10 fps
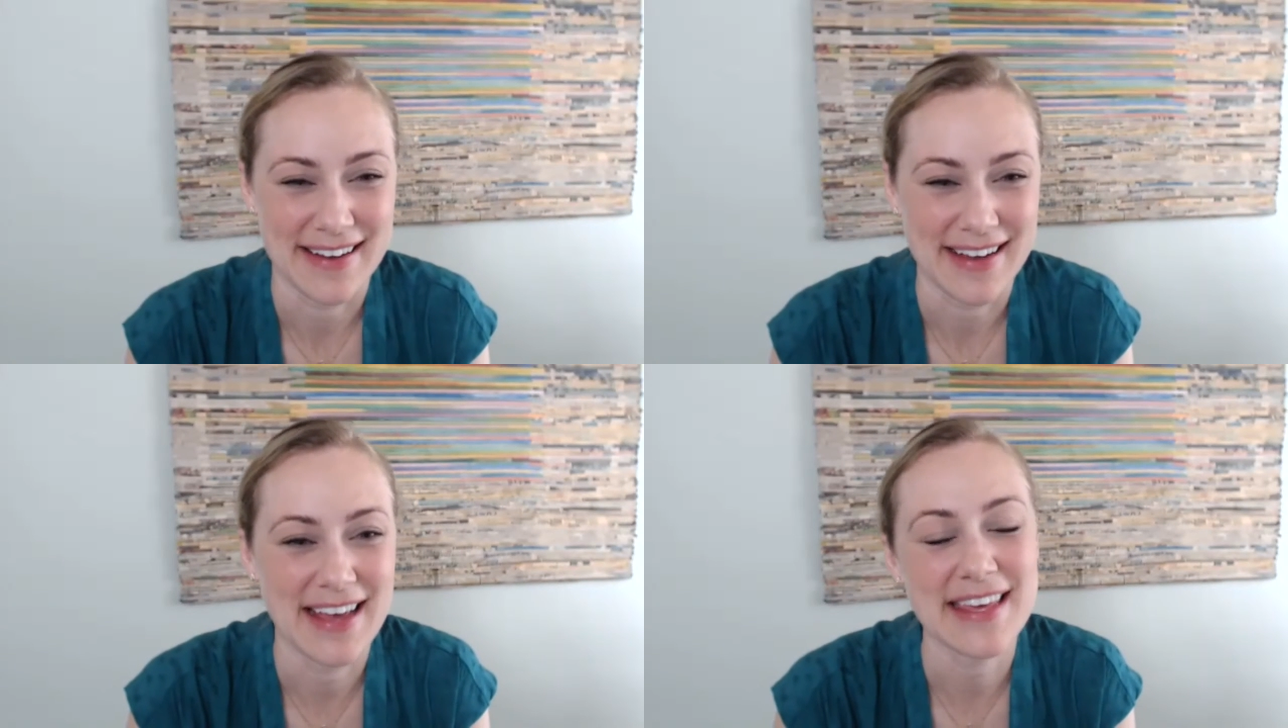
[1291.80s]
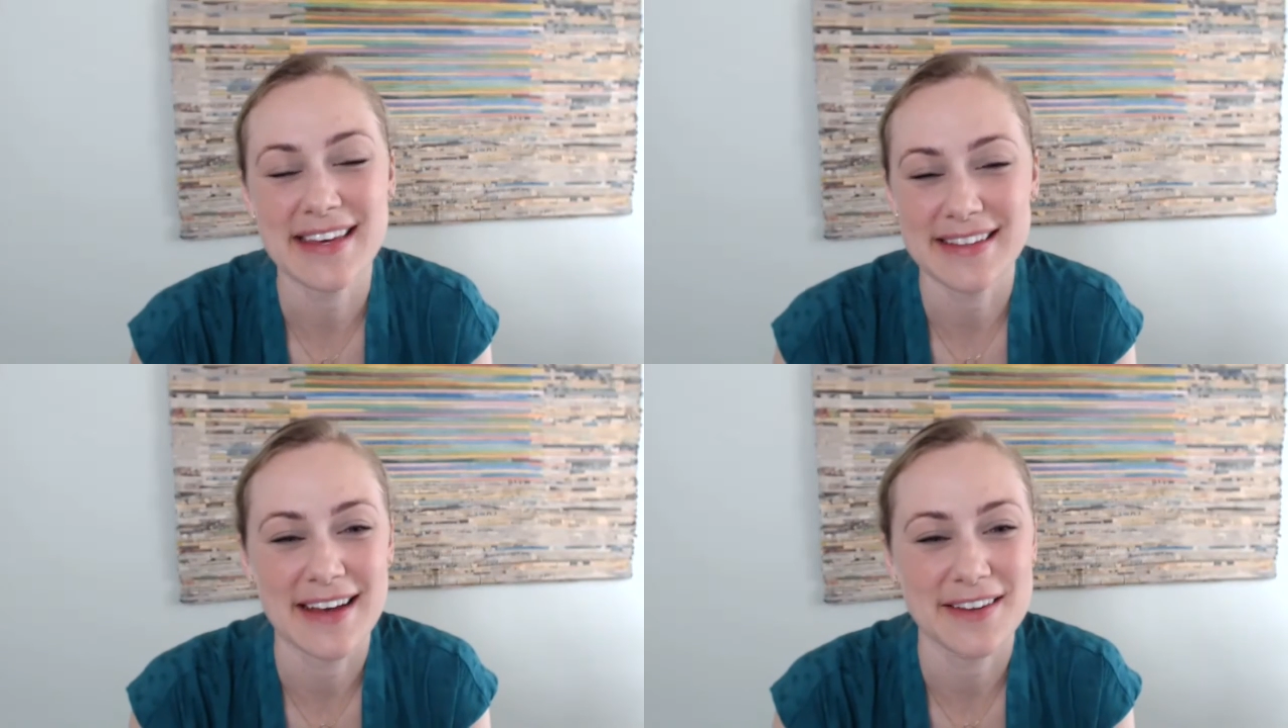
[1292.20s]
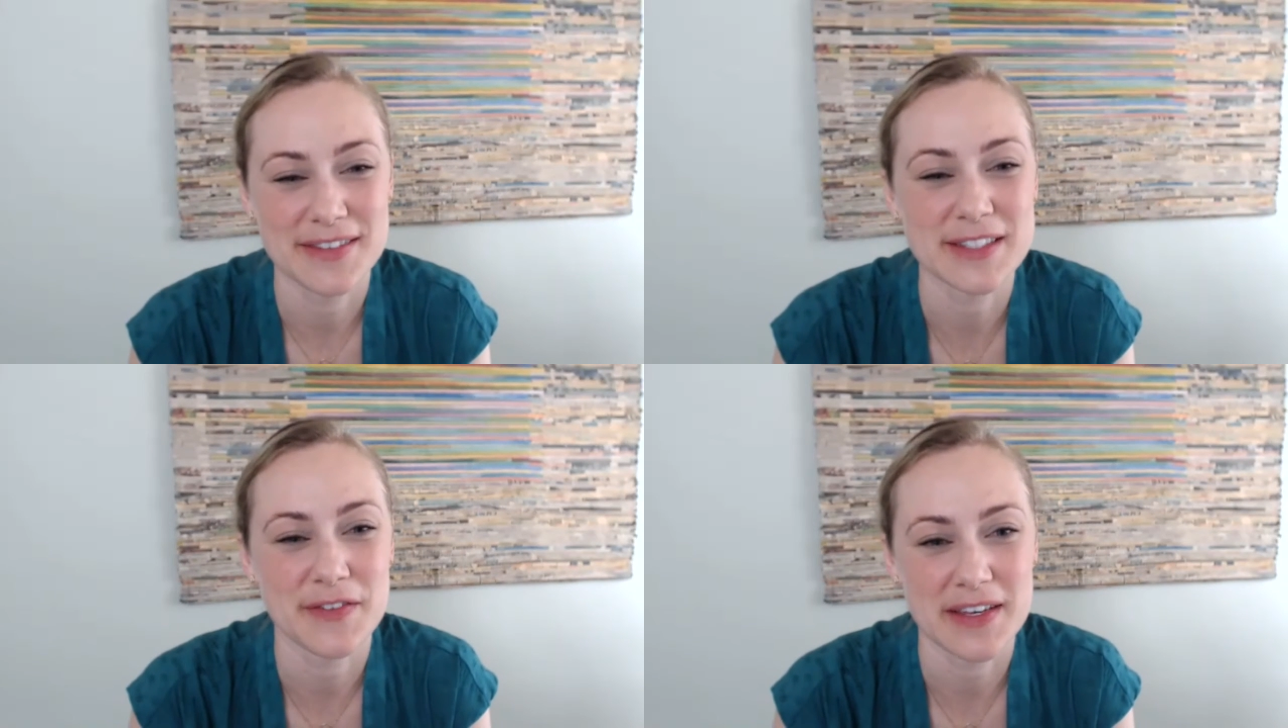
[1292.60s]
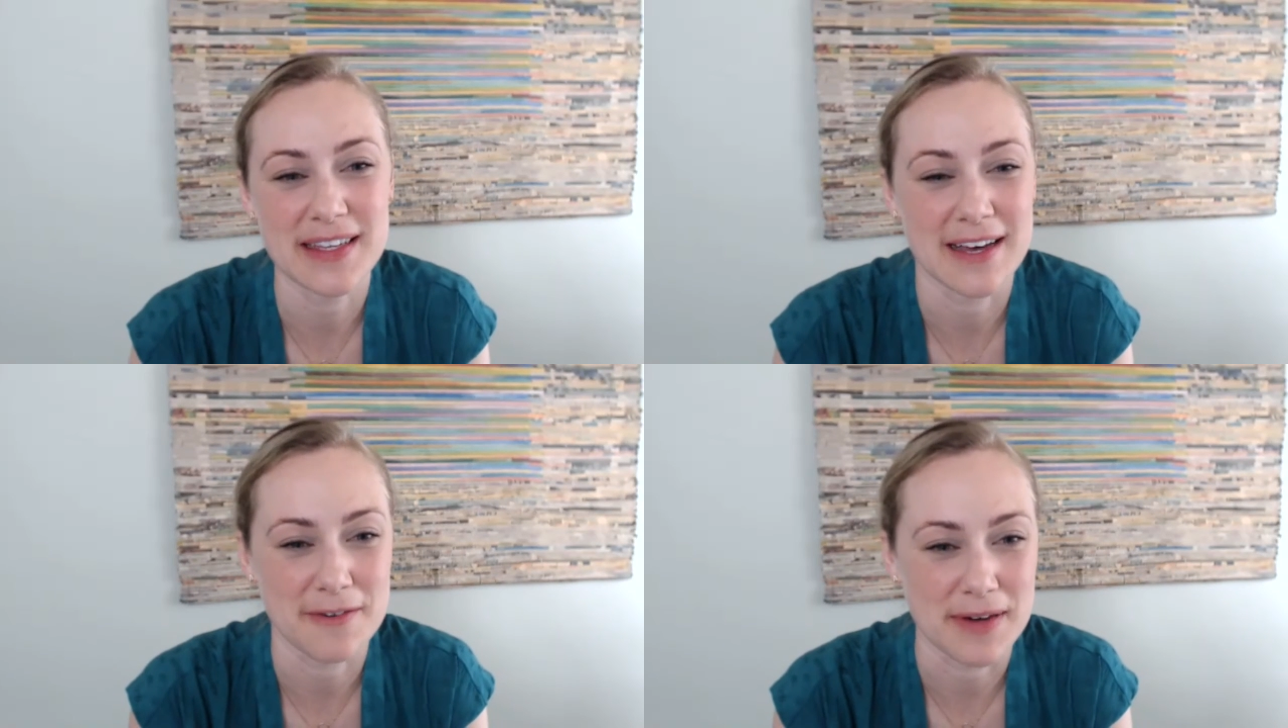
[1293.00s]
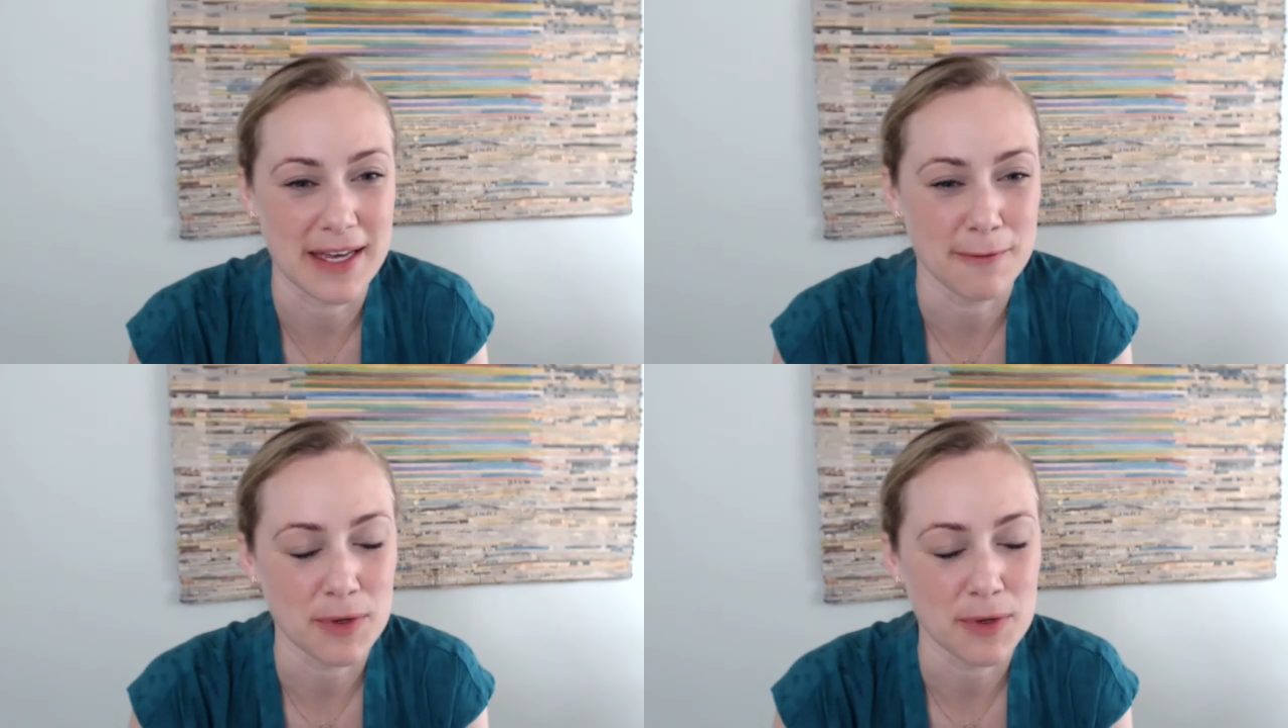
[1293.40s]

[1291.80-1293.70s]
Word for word: I think a lot of us feel that way.